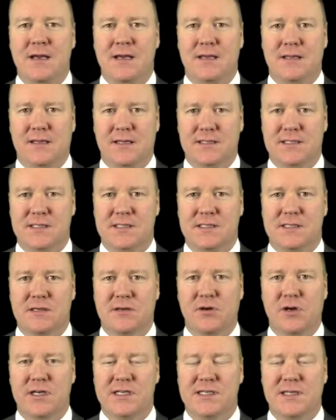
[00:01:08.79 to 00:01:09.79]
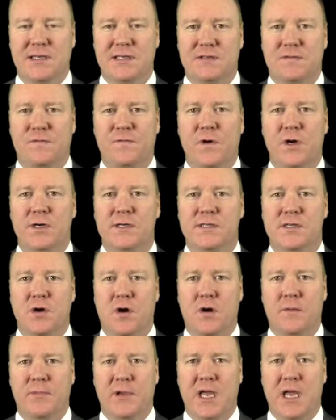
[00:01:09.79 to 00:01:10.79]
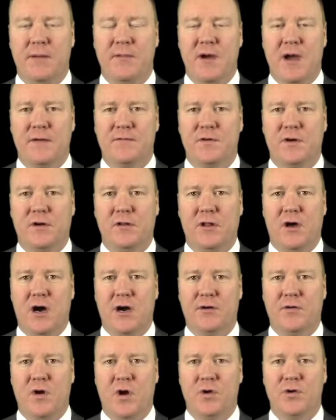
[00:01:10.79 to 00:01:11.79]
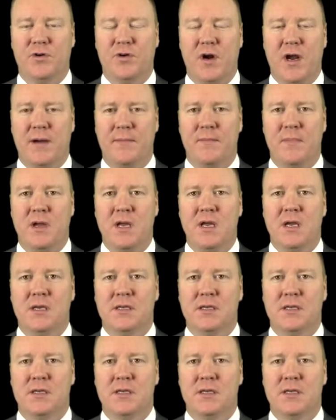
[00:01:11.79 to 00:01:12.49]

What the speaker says: And this is the Grizzlies' first home game after a long road trip.